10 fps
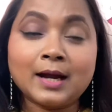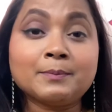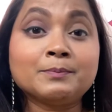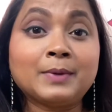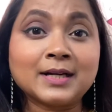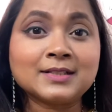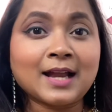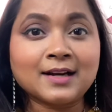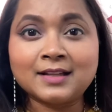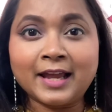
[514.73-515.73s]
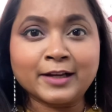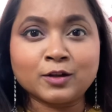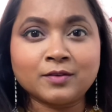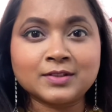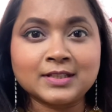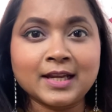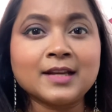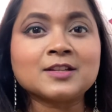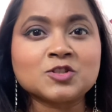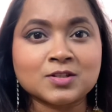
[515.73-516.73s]
But at the end of the day, it
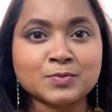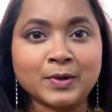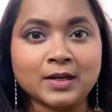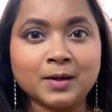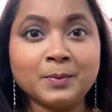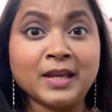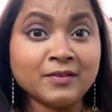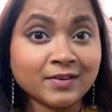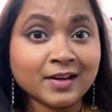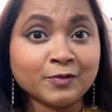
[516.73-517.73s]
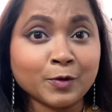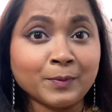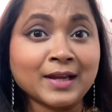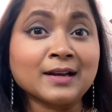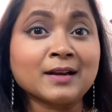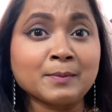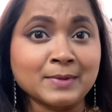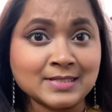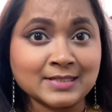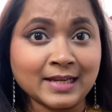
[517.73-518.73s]
is just makeup. Even if you make little
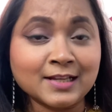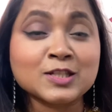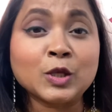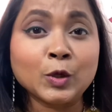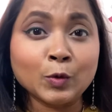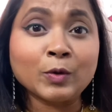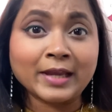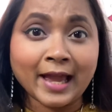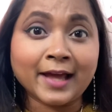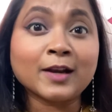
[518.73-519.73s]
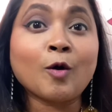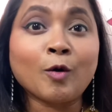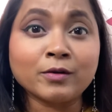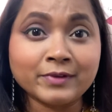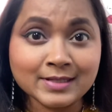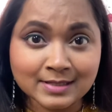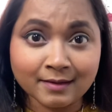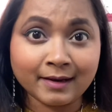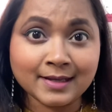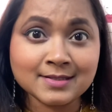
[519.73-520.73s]
mistakes, you can always
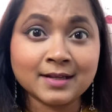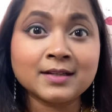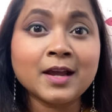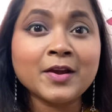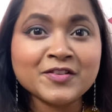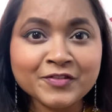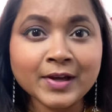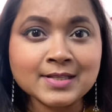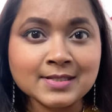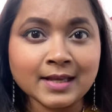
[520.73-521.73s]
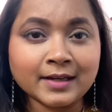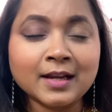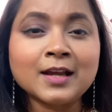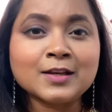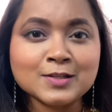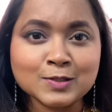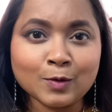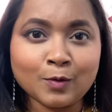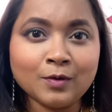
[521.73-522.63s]
erase it, fix it. So